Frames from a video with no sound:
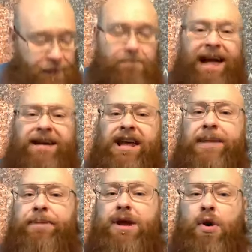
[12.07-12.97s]

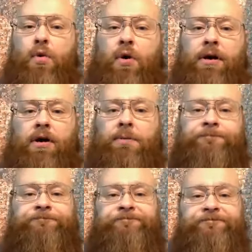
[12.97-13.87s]
Keeping your oil,
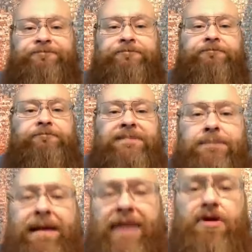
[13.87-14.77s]
Matthew